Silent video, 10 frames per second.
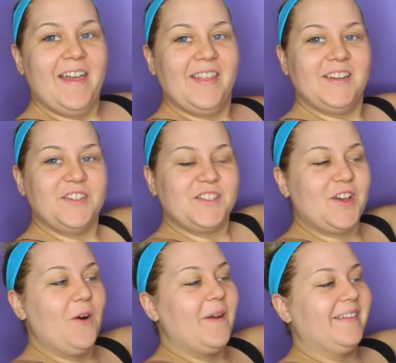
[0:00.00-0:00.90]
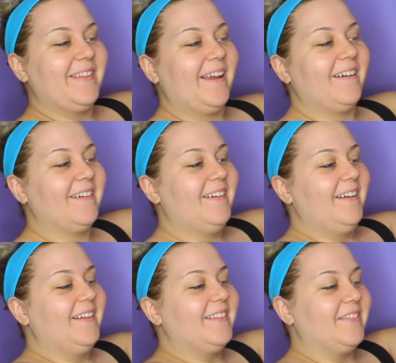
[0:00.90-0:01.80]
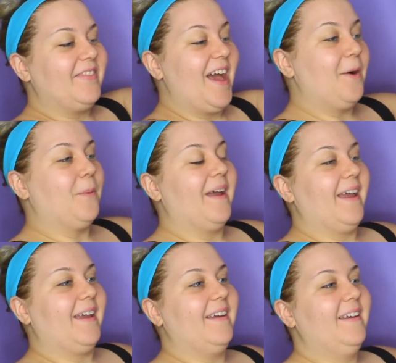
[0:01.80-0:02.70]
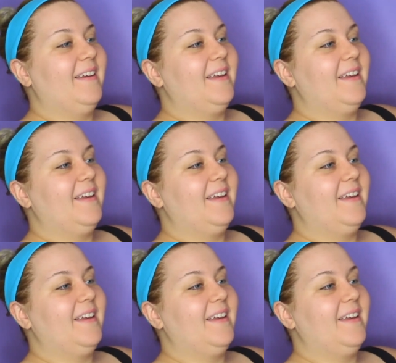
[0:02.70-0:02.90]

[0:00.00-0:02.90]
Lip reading: and then just go in there, that way